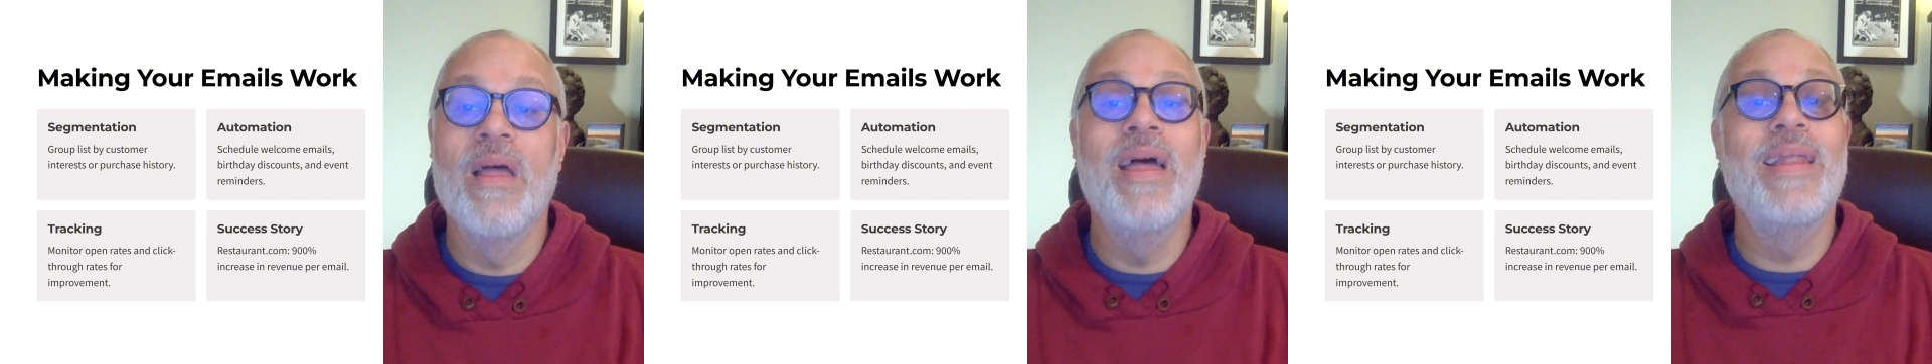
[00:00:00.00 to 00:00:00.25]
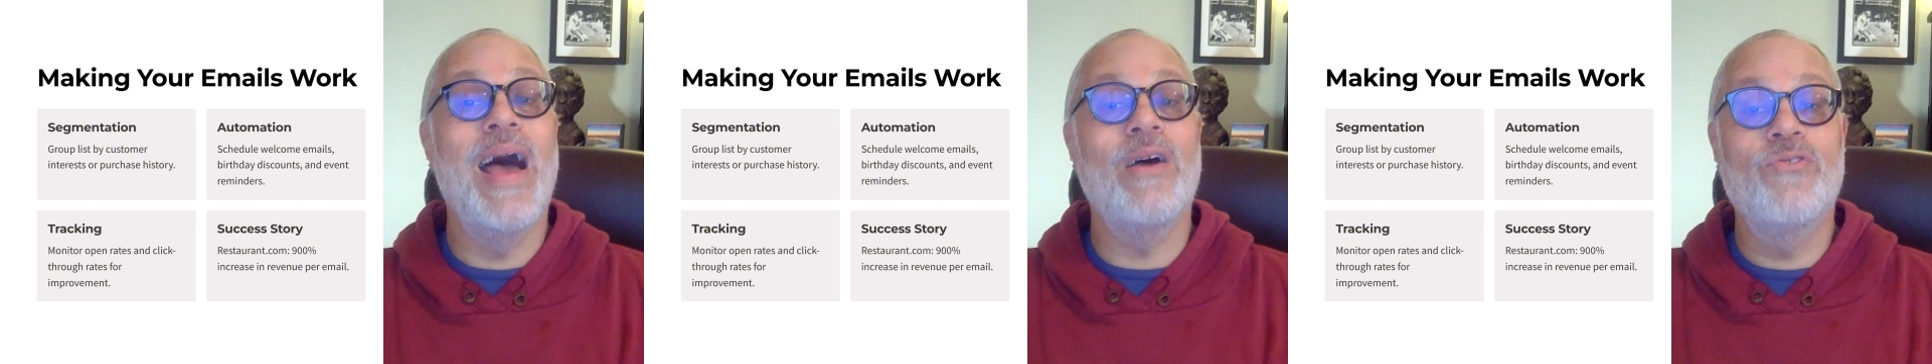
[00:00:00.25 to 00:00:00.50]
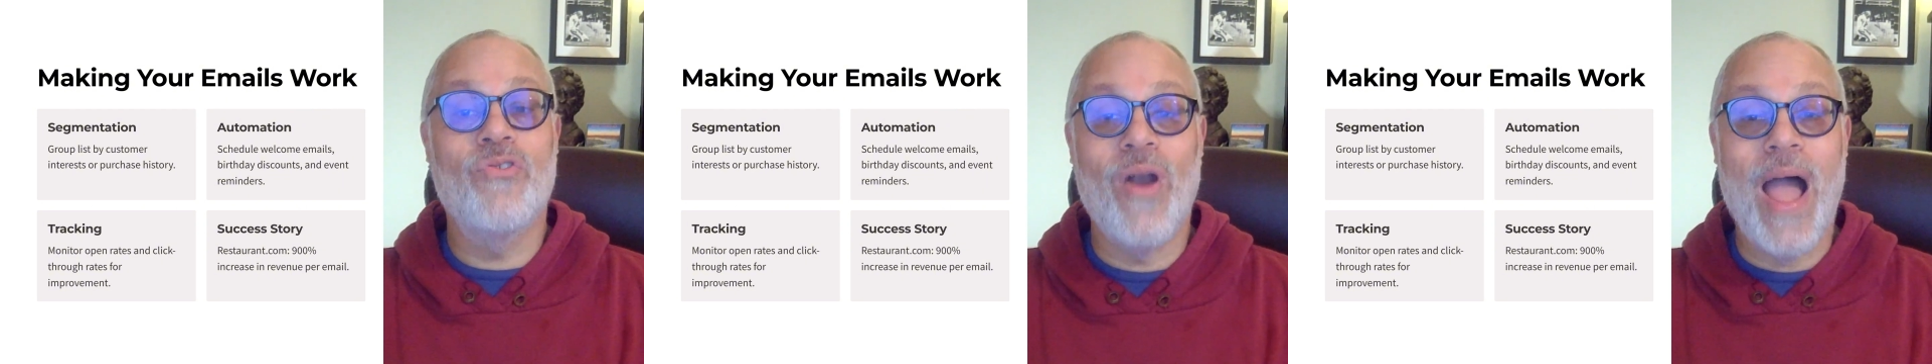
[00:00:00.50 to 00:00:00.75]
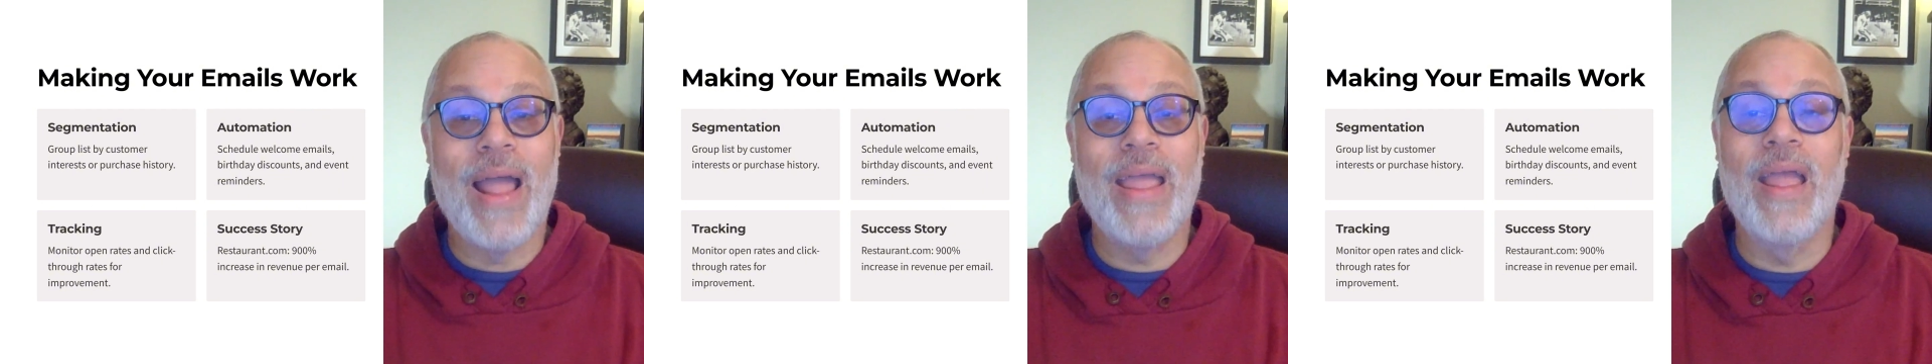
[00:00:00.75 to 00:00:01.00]
Now,
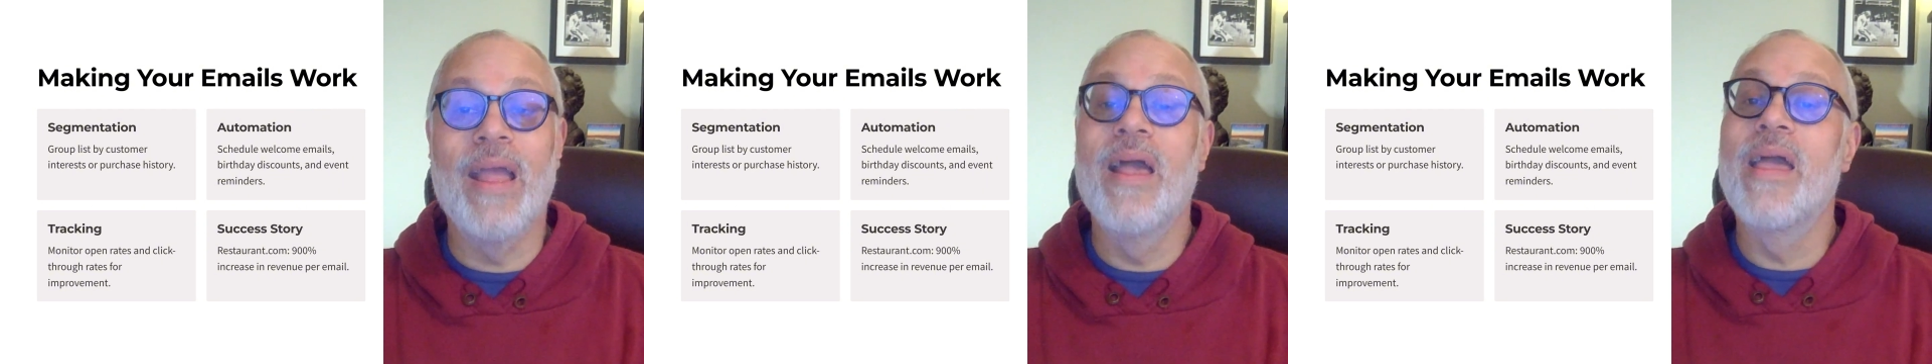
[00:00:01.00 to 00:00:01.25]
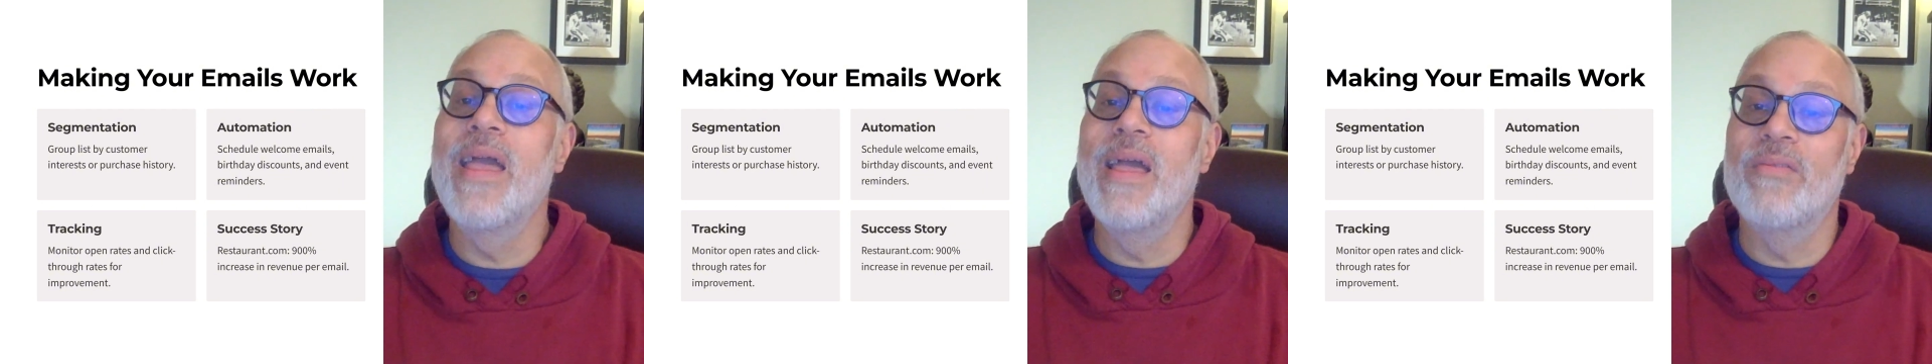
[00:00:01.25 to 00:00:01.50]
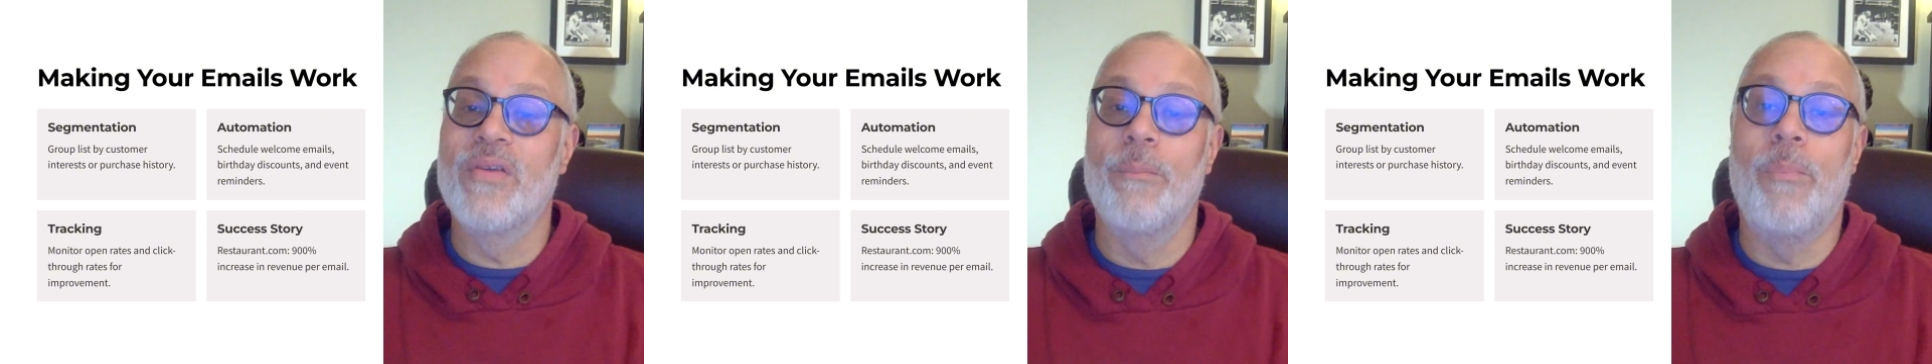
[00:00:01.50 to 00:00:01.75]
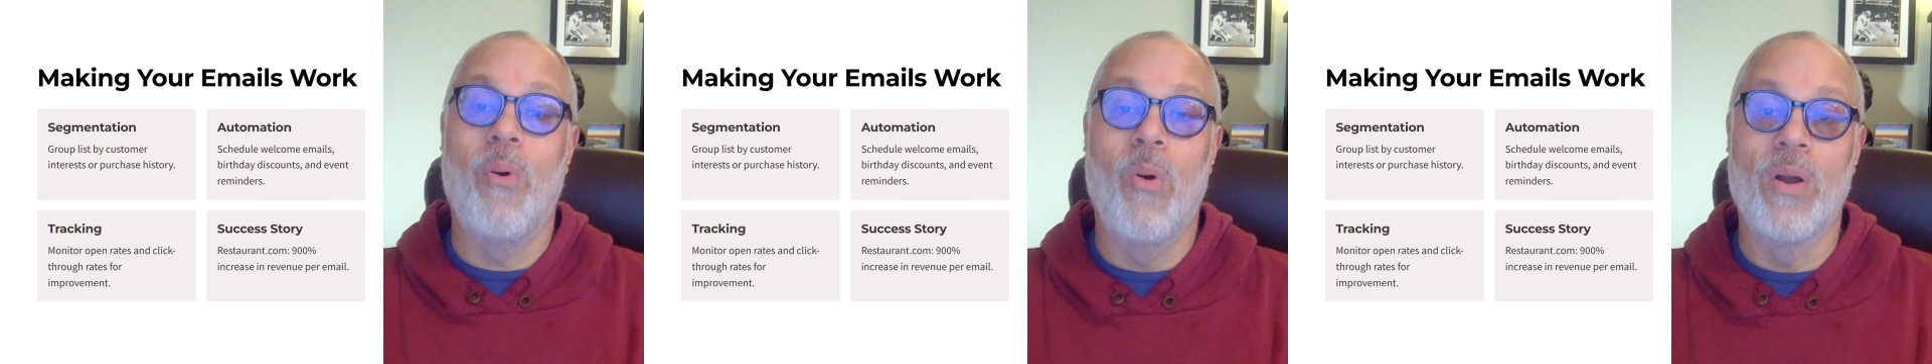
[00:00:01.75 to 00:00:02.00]
tracking is
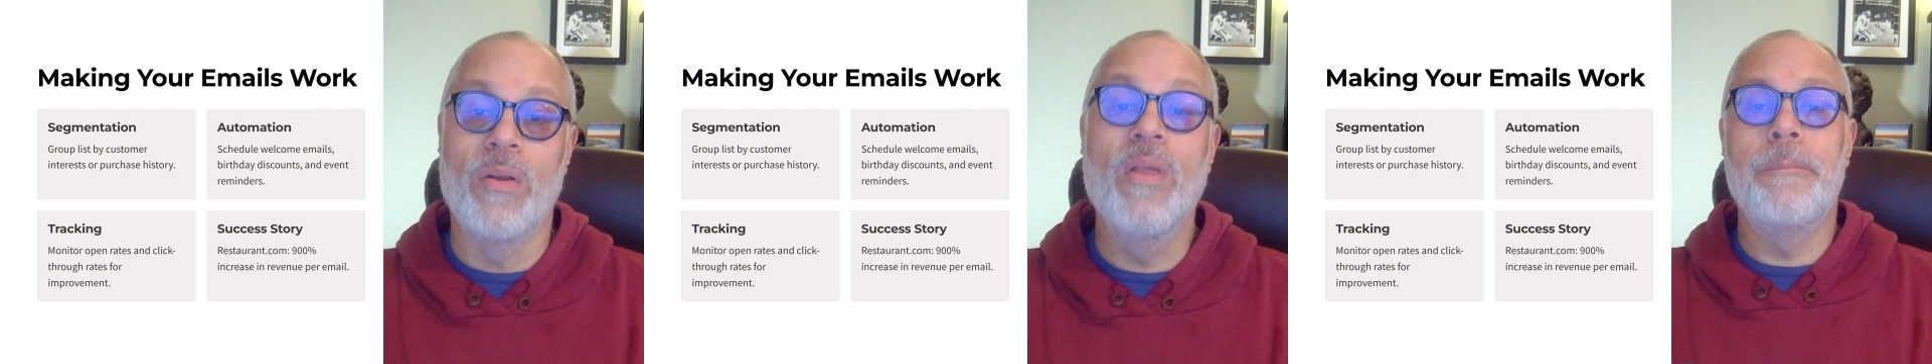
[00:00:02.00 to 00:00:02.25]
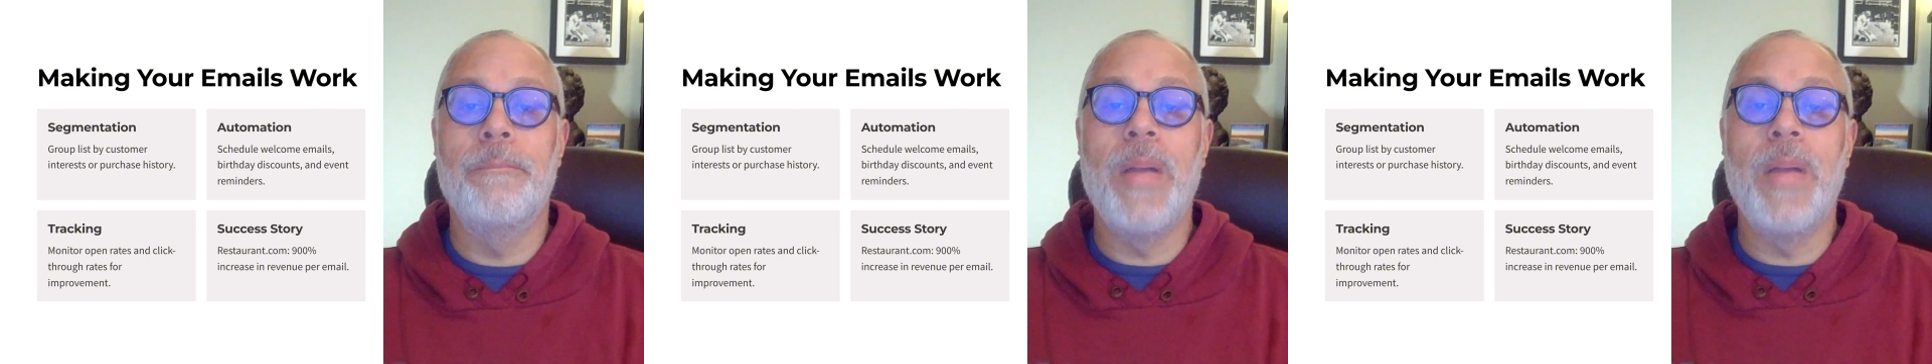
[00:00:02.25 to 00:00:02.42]
important.